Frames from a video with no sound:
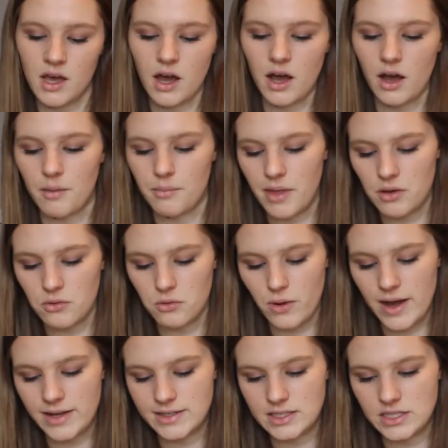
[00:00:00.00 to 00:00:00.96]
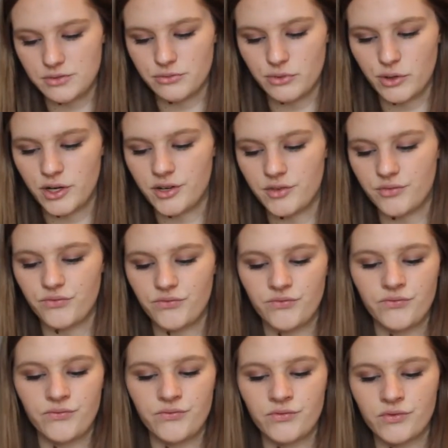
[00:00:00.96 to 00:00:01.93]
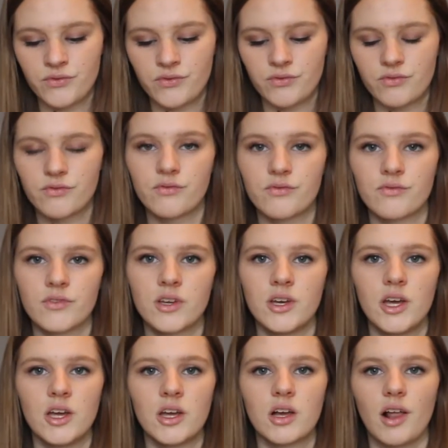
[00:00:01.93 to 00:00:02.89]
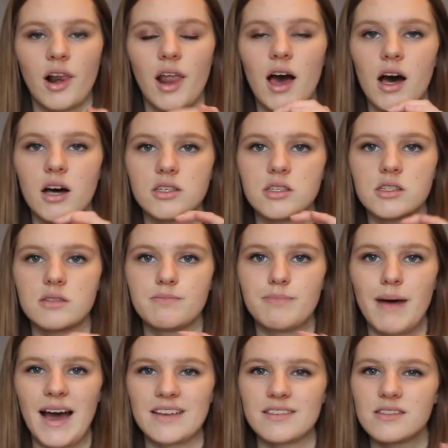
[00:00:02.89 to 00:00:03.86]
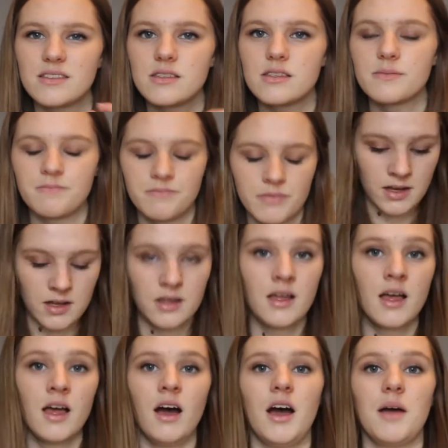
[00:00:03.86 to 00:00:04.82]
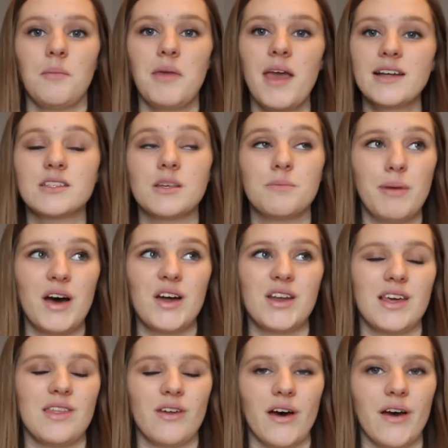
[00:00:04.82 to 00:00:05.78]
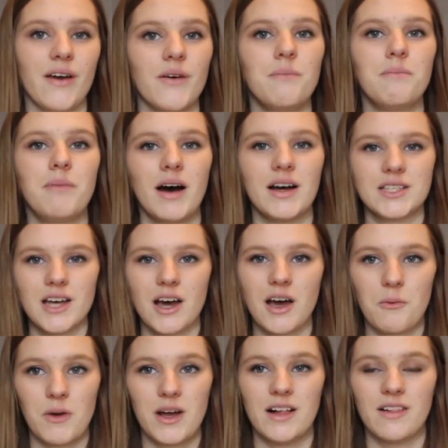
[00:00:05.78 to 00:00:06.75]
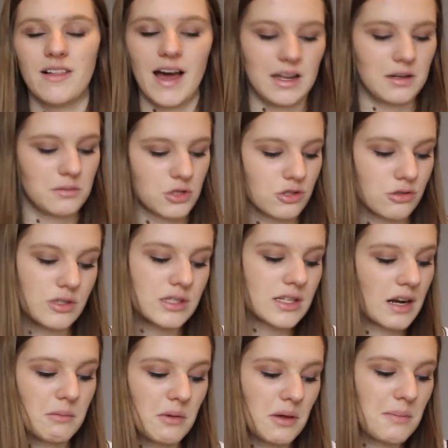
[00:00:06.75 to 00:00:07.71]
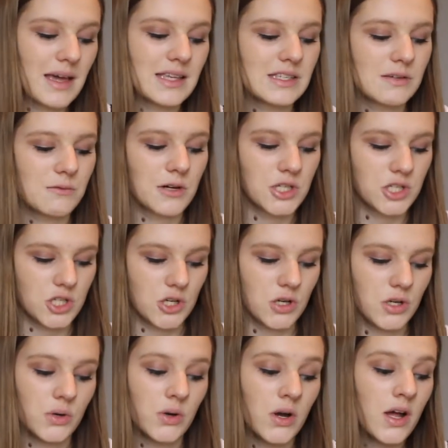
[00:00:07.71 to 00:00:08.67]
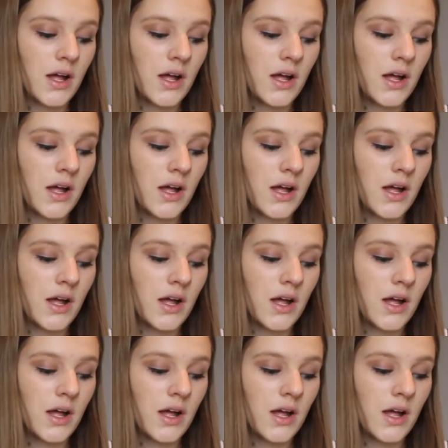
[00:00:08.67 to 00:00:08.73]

They all had different glass patterns. I'm yet to burn it though, but I will, and I'm sure it's going to be amazing when I do.